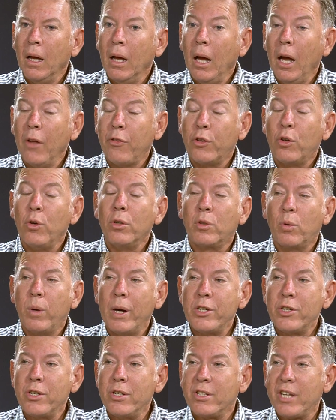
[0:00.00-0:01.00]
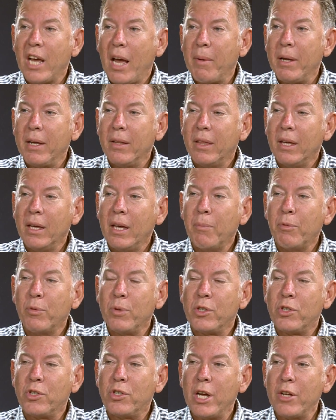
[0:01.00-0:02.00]
That's a good question, Tammy. The
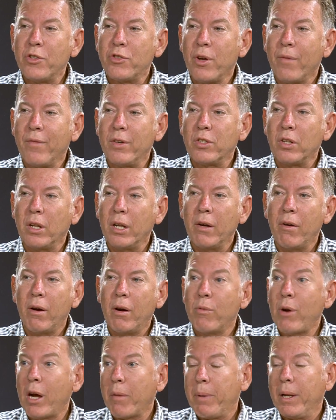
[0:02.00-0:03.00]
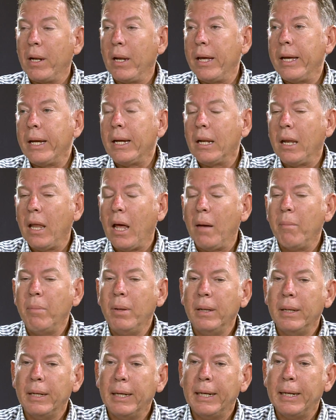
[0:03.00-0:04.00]
Ipswich Jets obviously are a rugby league club,
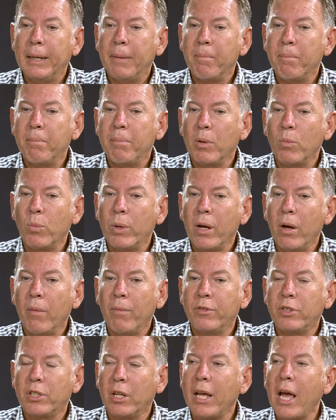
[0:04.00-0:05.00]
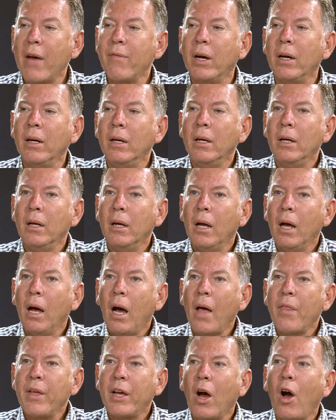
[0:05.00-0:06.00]
but we obviously have I
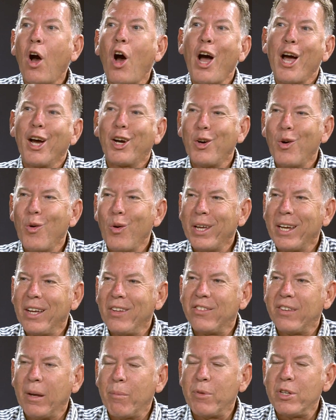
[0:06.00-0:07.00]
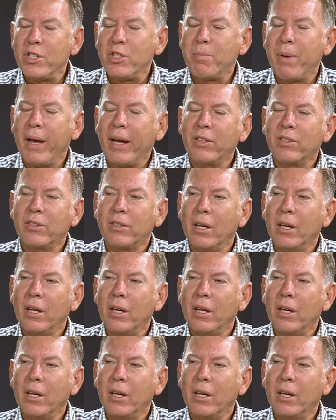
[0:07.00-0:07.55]
think a higher calling in some respects.